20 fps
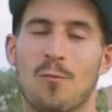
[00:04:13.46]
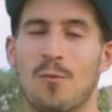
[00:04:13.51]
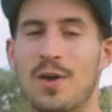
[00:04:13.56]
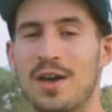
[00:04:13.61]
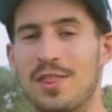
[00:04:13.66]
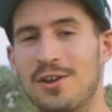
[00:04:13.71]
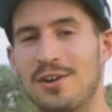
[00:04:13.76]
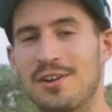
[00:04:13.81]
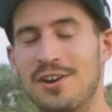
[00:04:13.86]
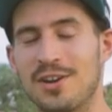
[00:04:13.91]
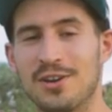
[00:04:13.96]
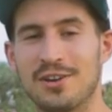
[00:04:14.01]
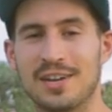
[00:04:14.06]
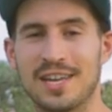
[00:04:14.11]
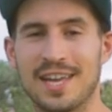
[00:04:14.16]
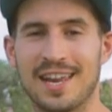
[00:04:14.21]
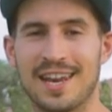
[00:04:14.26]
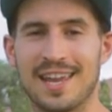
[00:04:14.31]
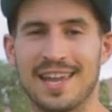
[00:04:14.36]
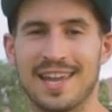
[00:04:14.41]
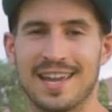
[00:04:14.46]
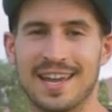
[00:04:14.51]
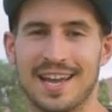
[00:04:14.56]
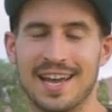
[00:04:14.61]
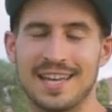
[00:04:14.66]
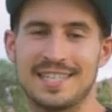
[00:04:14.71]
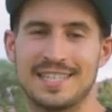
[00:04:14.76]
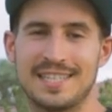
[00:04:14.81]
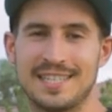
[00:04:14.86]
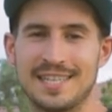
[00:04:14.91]
Whether you're getting
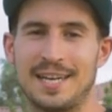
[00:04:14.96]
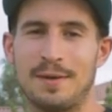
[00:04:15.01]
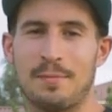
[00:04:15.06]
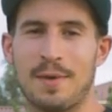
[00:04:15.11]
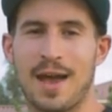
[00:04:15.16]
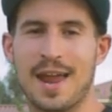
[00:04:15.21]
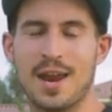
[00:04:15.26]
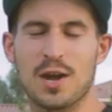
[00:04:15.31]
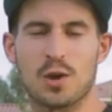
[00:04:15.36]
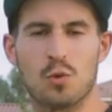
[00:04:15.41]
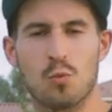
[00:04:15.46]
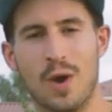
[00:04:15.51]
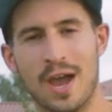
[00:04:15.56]
a cinematic